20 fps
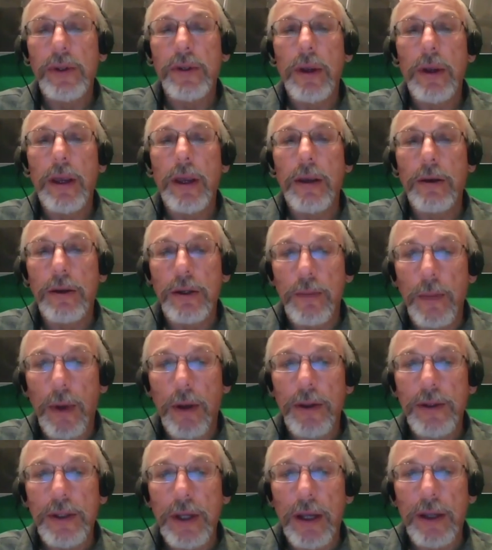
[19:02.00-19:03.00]
you get your
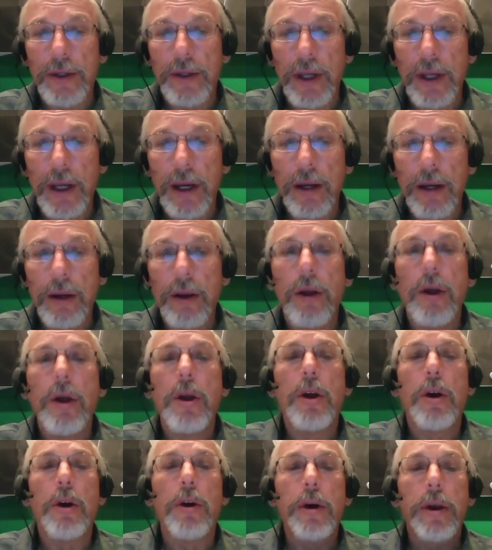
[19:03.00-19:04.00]
small cells in,
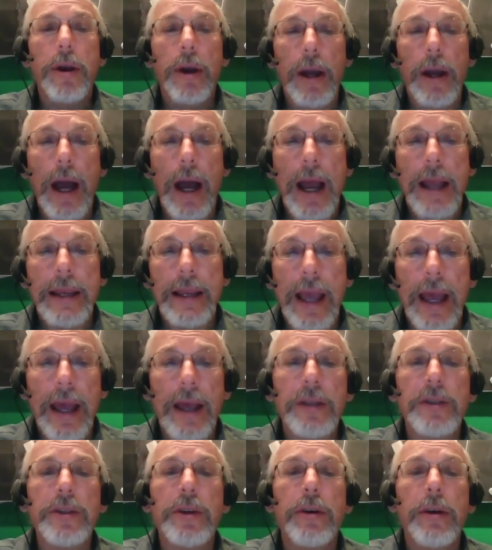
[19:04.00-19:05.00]
or your
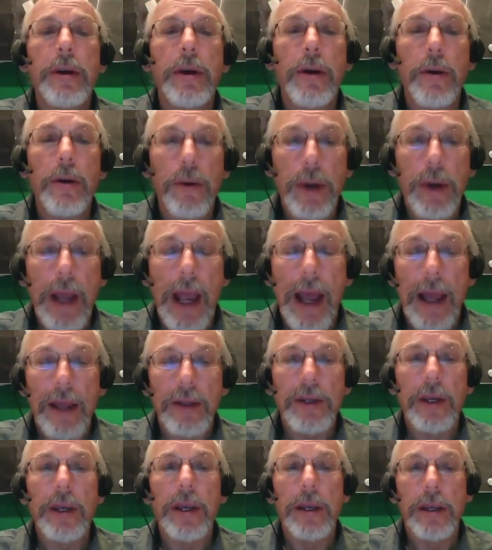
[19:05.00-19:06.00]
IDAS or your
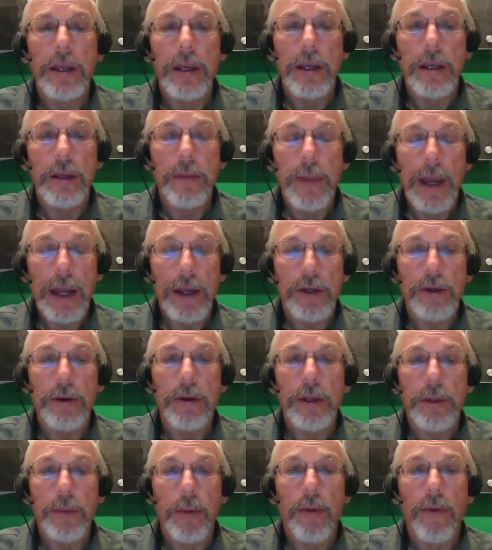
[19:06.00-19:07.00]
ODAS, you need to make sure
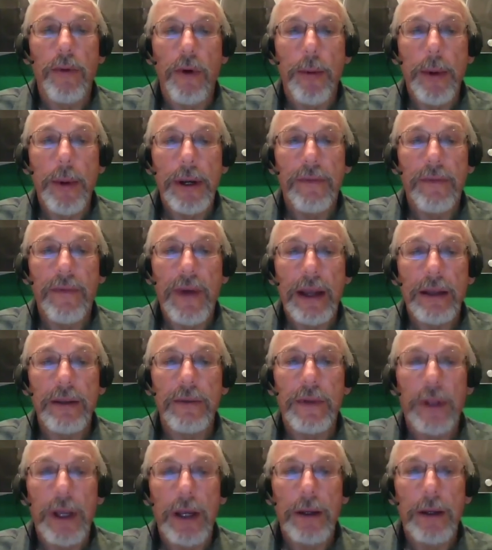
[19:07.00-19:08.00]
it's performing effectively.